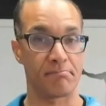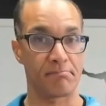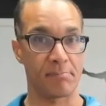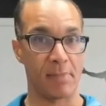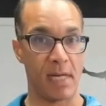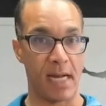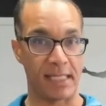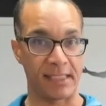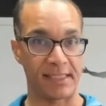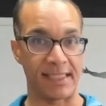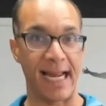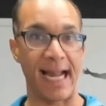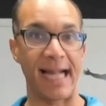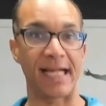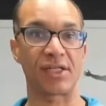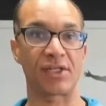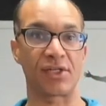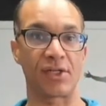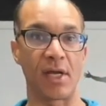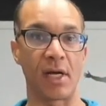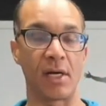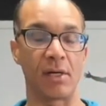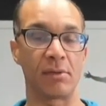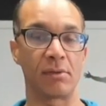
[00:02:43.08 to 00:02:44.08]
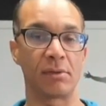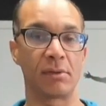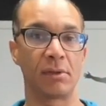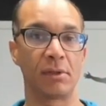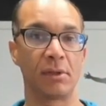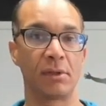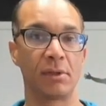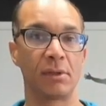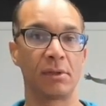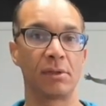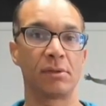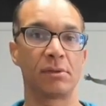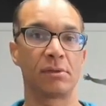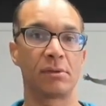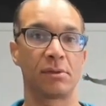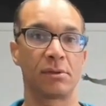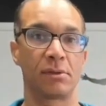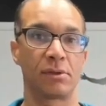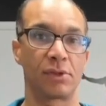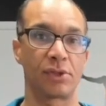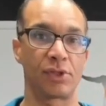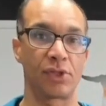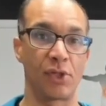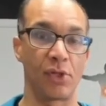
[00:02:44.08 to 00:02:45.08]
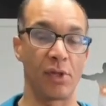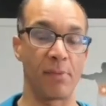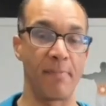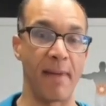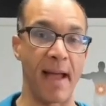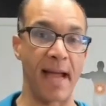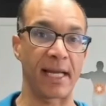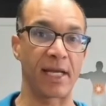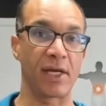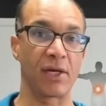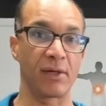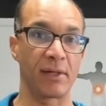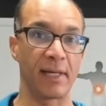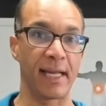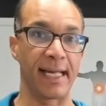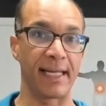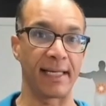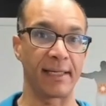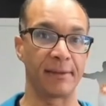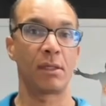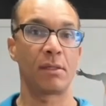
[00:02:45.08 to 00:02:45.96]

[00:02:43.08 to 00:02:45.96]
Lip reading: attach, though, to the back of your leg,